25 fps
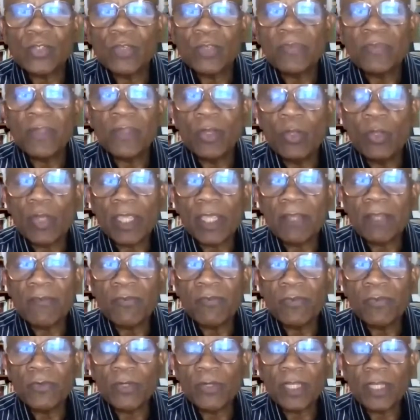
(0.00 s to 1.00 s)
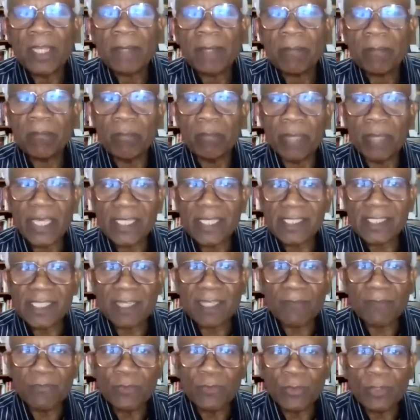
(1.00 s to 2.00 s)
if you look at food,
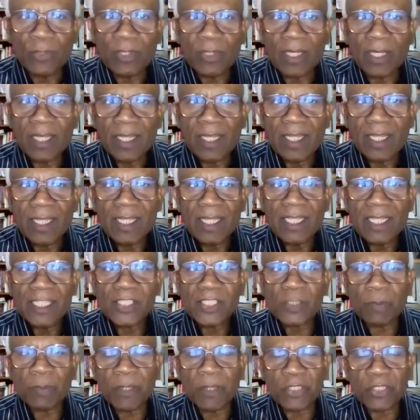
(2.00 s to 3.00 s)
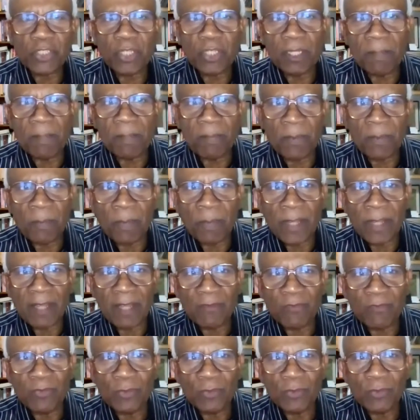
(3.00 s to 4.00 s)
basic food, specially prepared
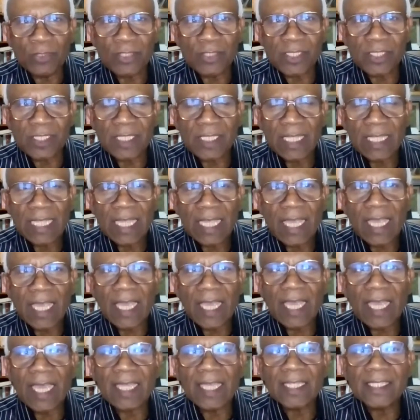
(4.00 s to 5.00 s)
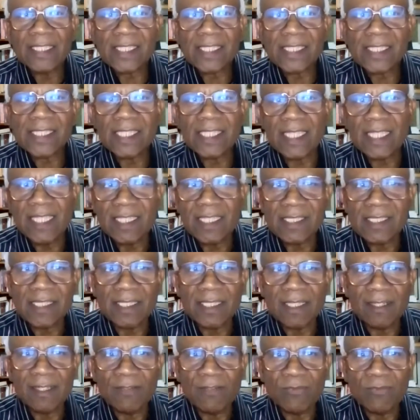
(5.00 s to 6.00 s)
foods, and
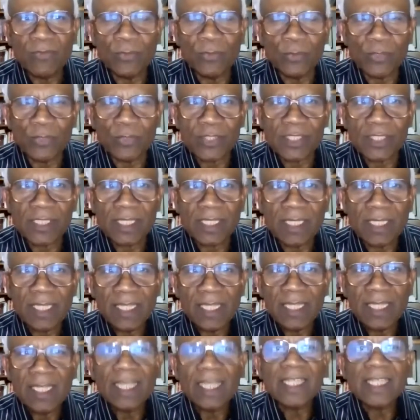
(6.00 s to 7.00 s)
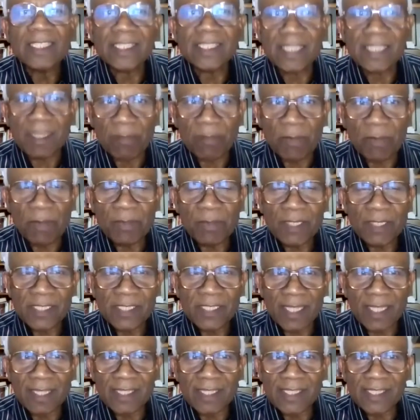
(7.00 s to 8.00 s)
seasonal foods. supplements
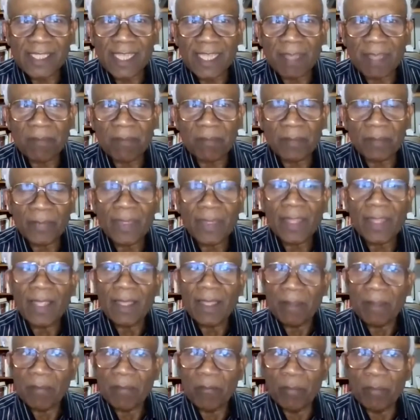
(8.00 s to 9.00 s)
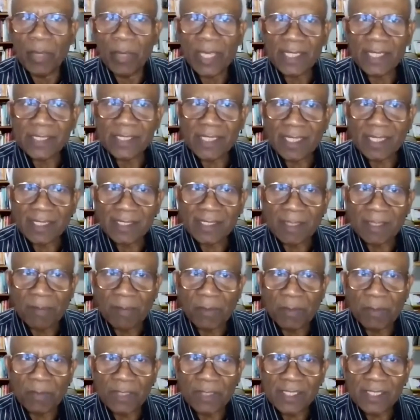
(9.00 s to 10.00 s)
are the same. Basic
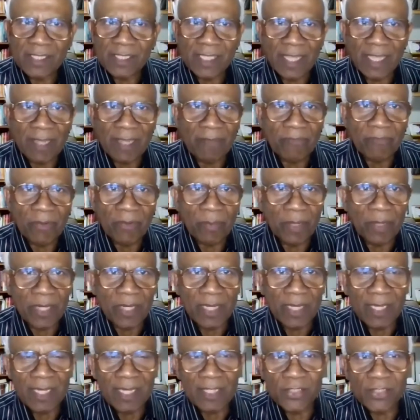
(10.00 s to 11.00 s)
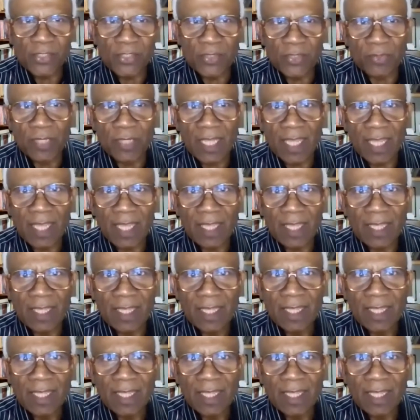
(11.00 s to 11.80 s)
supplements everybody needs to take.